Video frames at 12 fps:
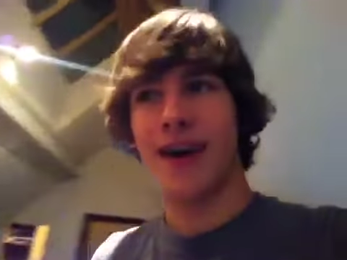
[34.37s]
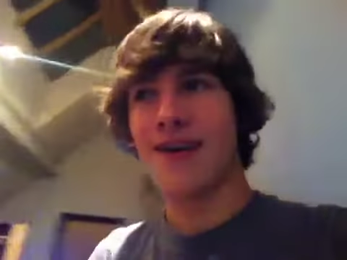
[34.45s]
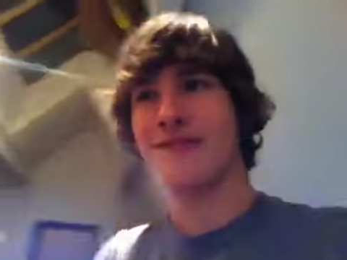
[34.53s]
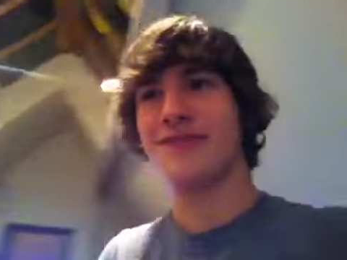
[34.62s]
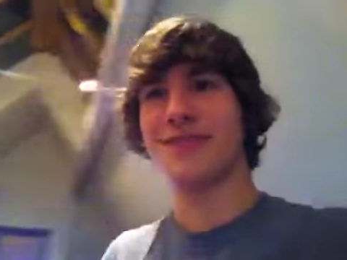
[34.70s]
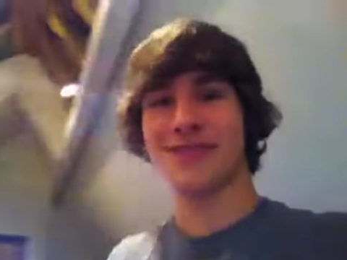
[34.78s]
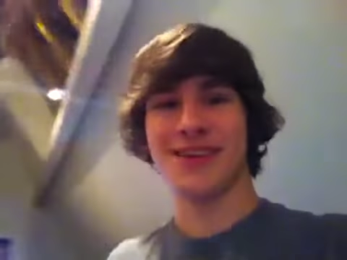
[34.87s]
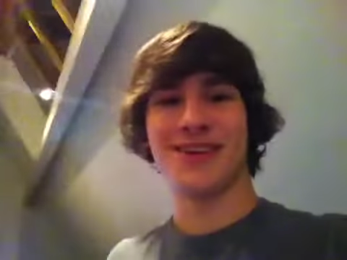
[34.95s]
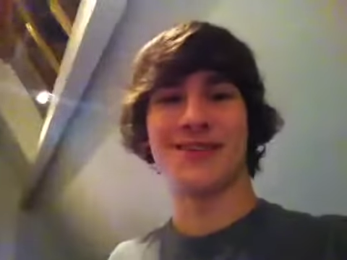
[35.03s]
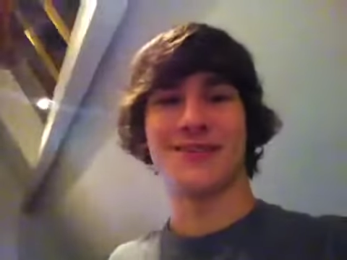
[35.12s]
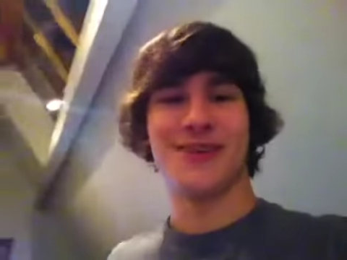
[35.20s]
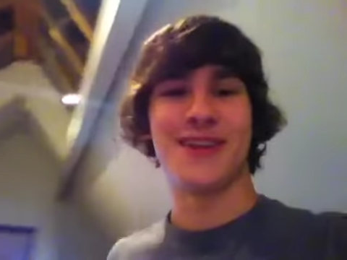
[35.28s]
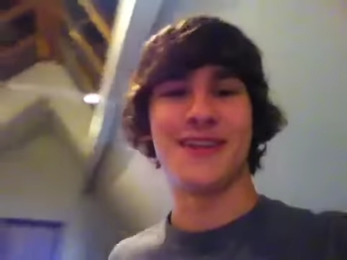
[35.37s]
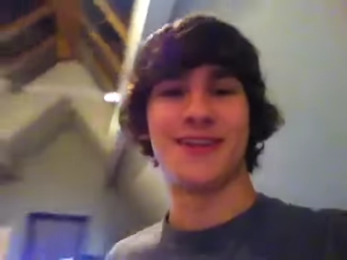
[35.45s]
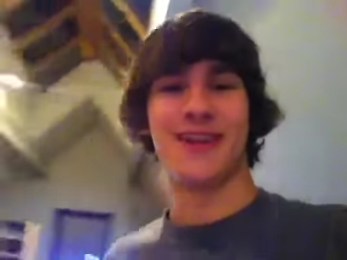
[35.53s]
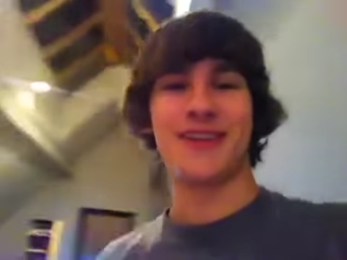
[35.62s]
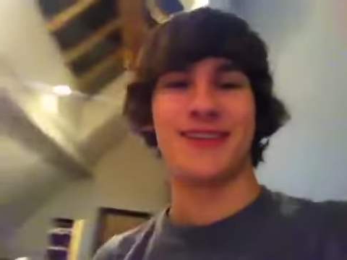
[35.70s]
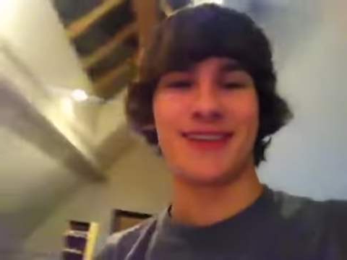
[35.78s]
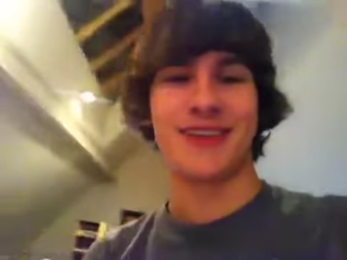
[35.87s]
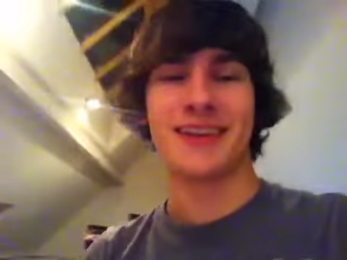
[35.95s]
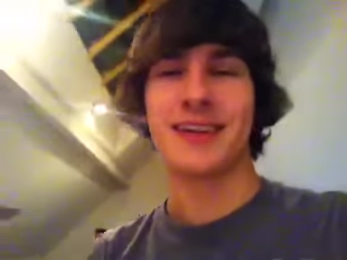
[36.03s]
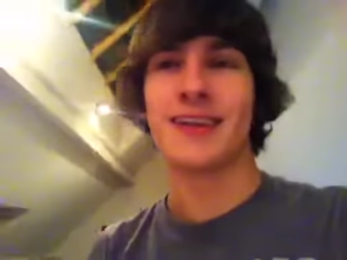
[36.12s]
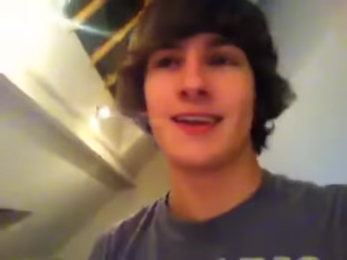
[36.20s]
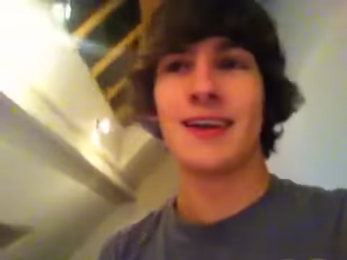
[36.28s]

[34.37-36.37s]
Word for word: every single video got deleted.